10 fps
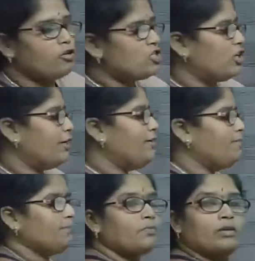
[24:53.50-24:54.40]
rules,
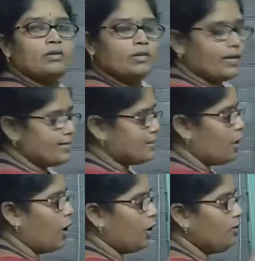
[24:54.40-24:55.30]
children. A
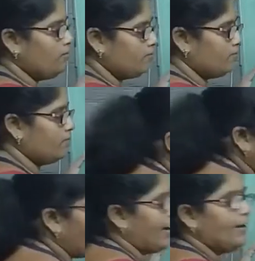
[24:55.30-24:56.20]
song
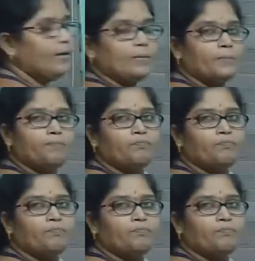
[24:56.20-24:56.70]
had